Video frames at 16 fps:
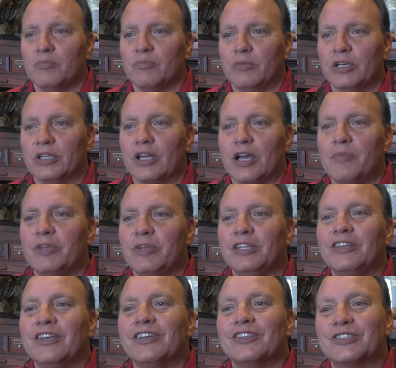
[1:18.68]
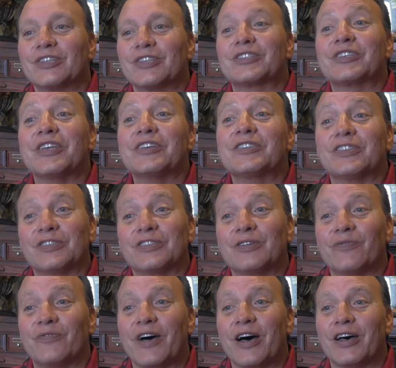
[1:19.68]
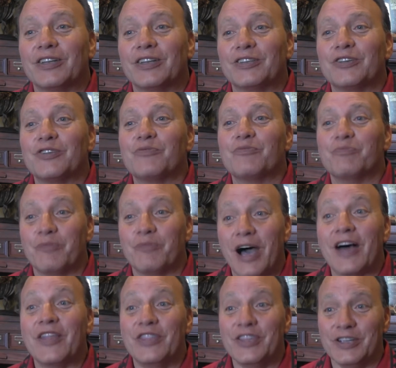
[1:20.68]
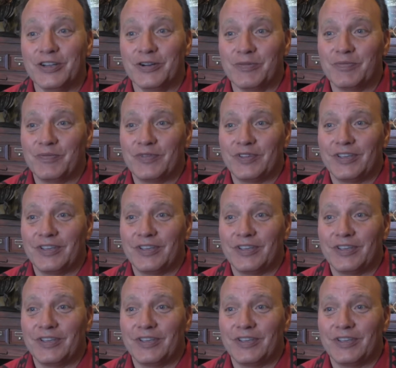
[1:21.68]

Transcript: But I mean, success is defined by them.